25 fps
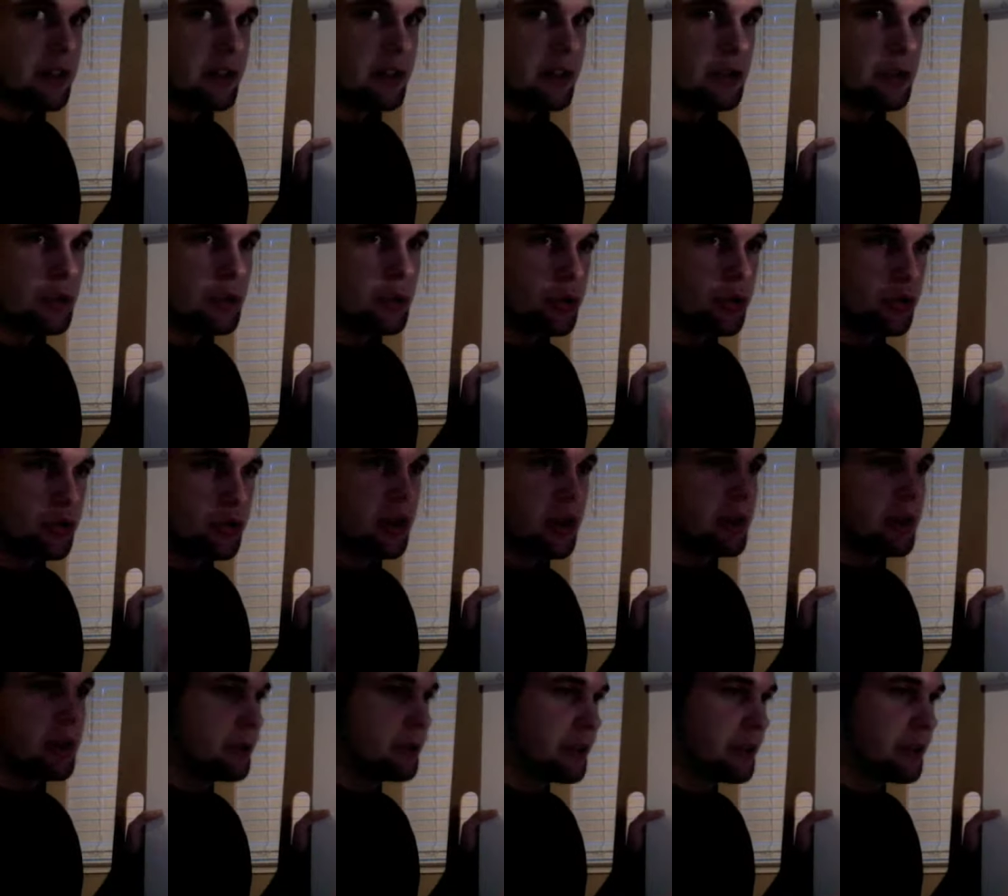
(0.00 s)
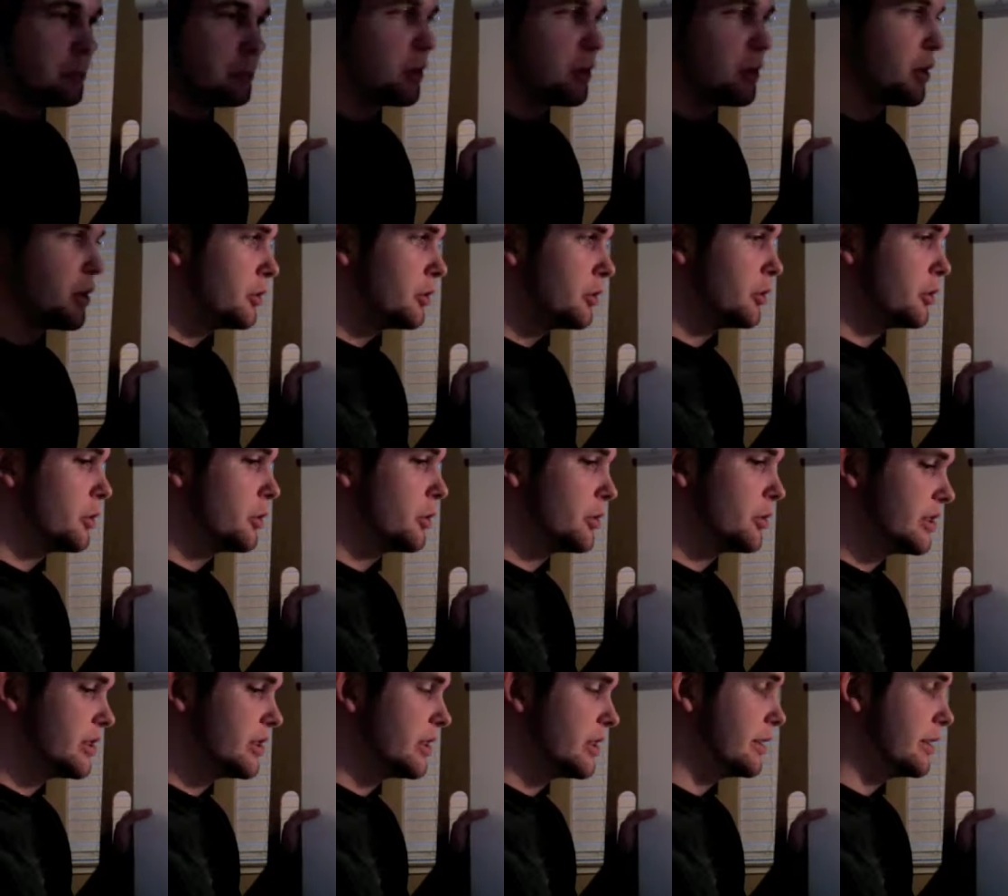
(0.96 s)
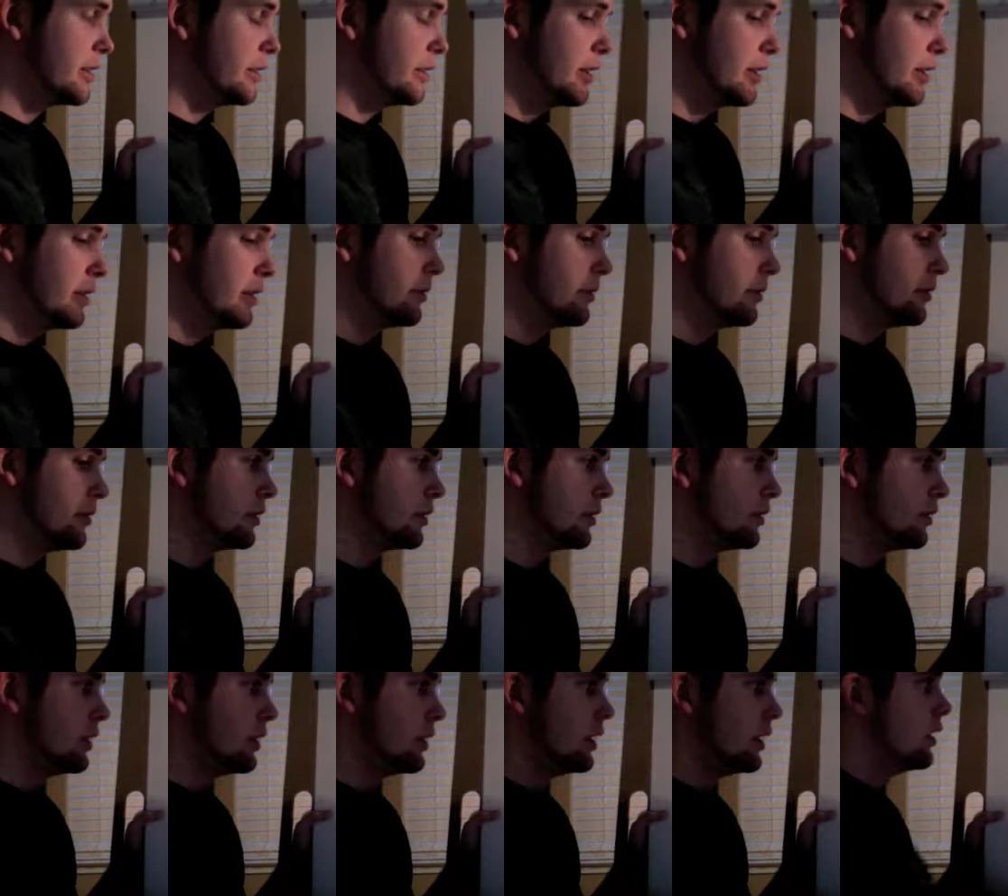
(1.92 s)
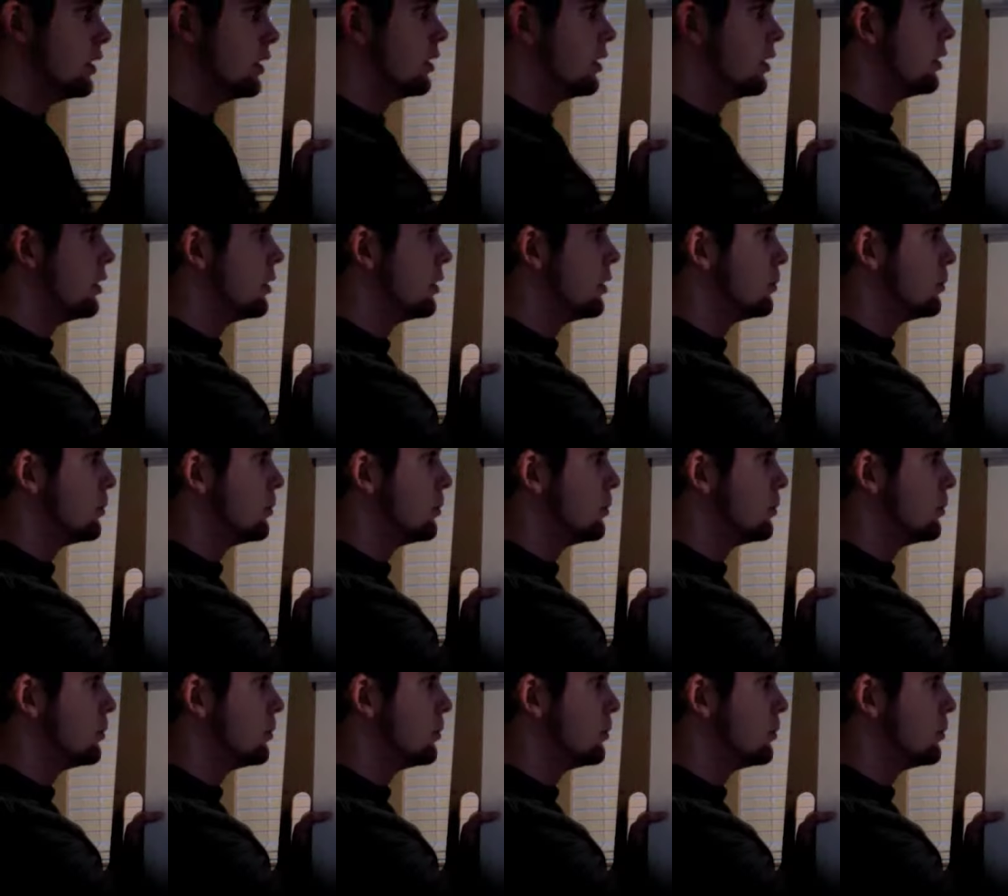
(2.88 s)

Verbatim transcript: to strive or get better or notice it, anything. Um,